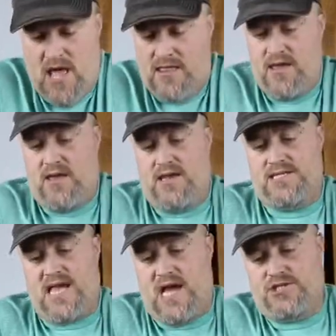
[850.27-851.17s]
that
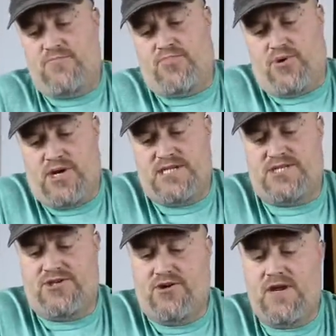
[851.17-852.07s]
is actually pretty
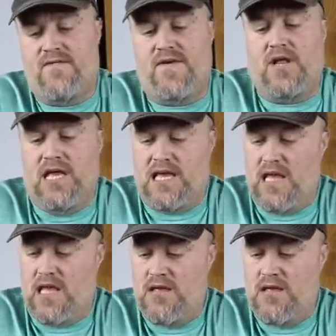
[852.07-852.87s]
sturdy feeling.